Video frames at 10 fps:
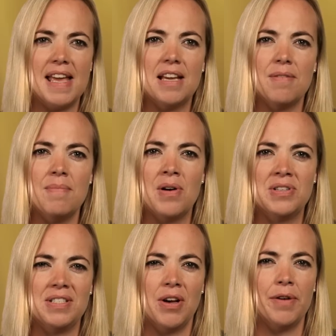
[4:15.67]
he
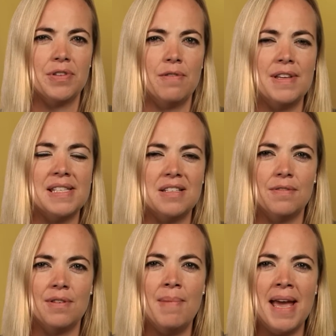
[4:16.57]
commanded after the visit
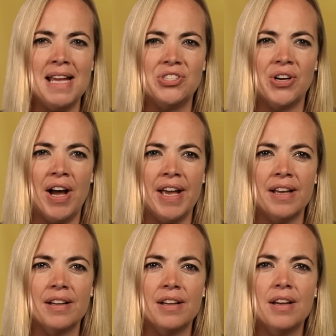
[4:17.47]
of the Magi.
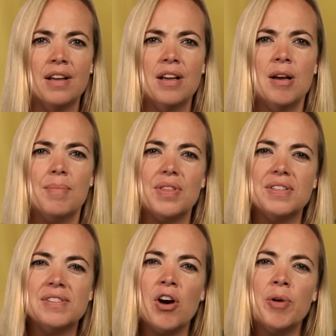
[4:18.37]
But the
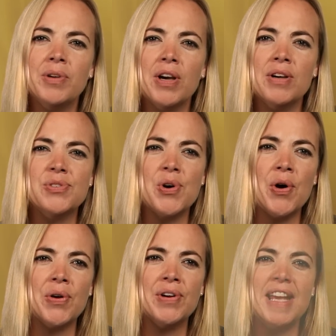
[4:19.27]
psalm goes on,